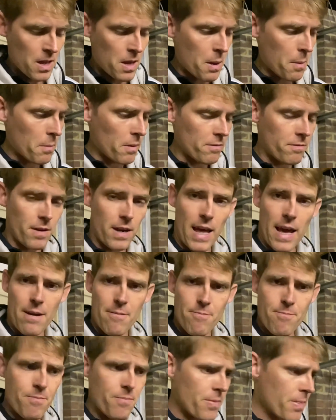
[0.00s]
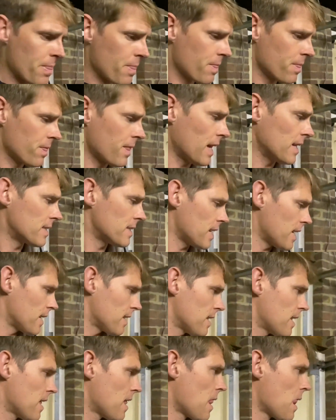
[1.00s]
But for now, that's it.
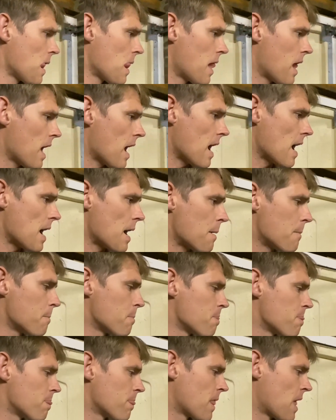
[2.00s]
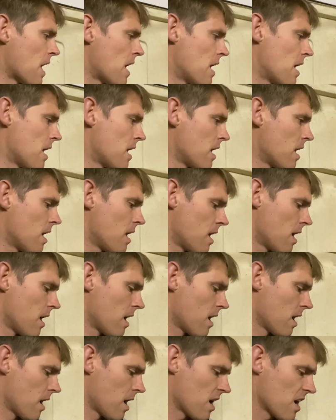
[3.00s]
I'm
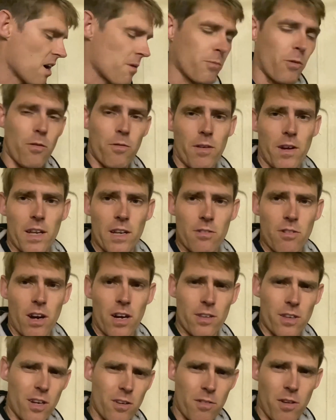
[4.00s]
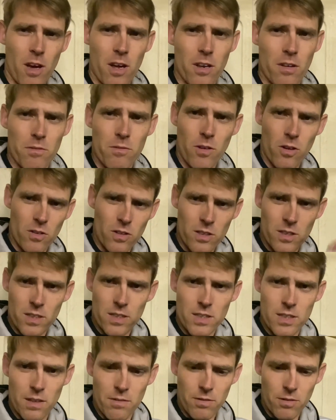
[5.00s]
not feeling great. I don't know if you know, I've got the
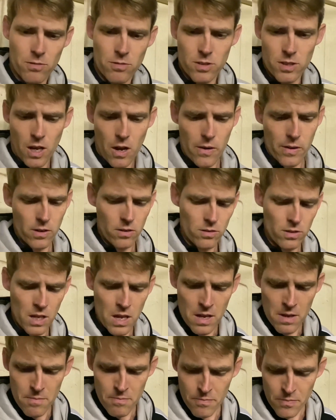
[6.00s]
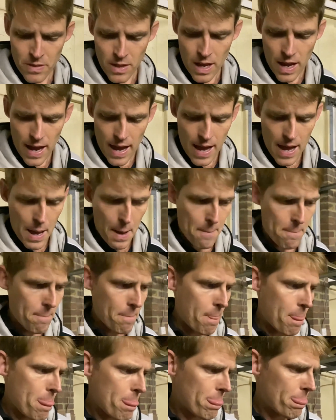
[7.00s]
sniffles going
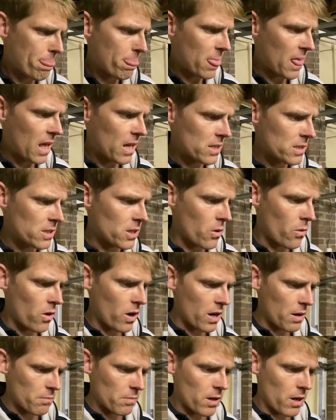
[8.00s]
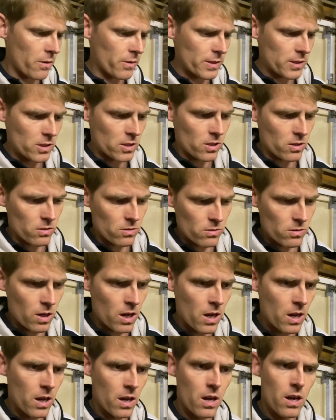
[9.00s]
on. So I am going to
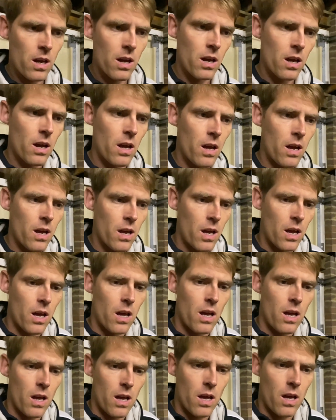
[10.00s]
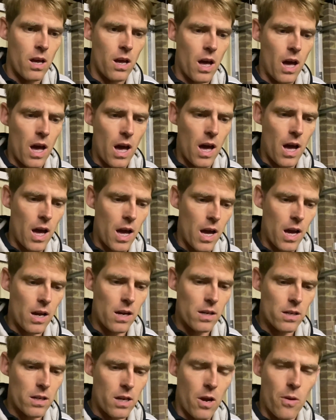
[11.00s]

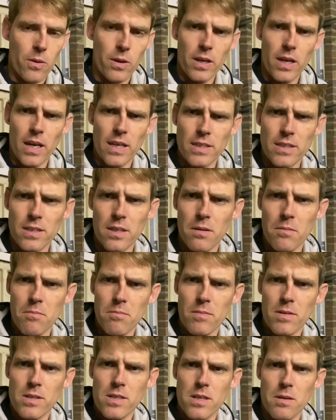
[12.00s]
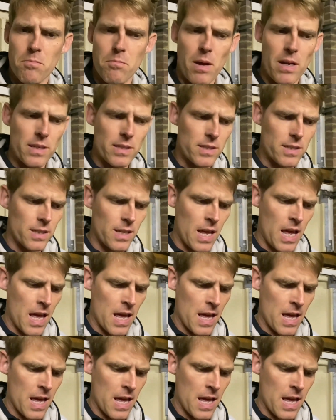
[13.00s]
go and get some medicine.